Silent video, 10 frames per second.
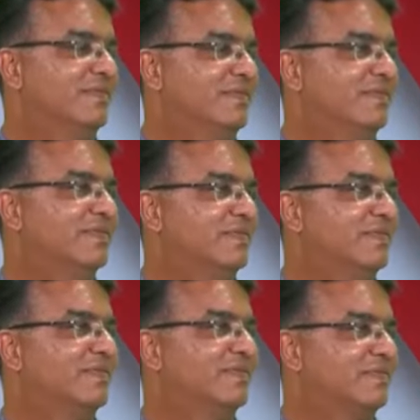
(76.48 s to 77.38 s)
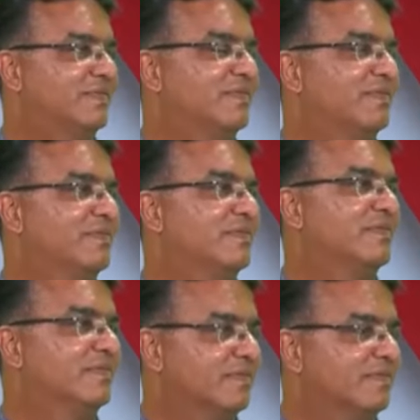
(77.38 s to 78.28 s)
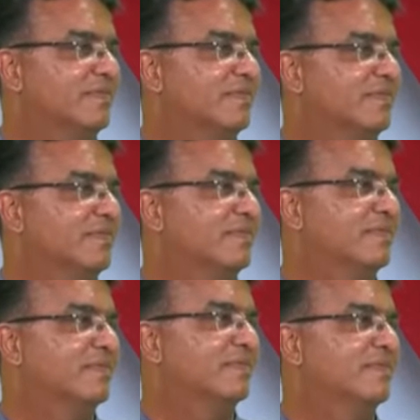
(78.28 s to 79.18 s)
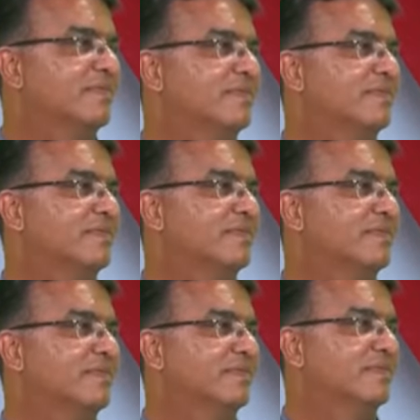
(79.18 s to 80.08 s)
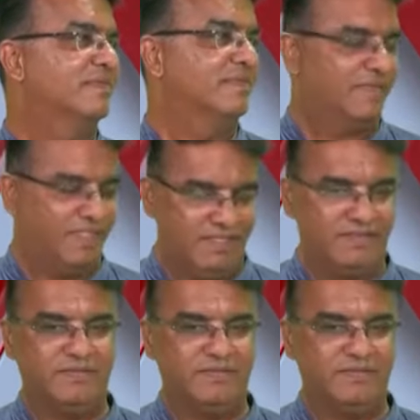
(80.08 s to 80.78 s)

No words are spoken by the person on screen.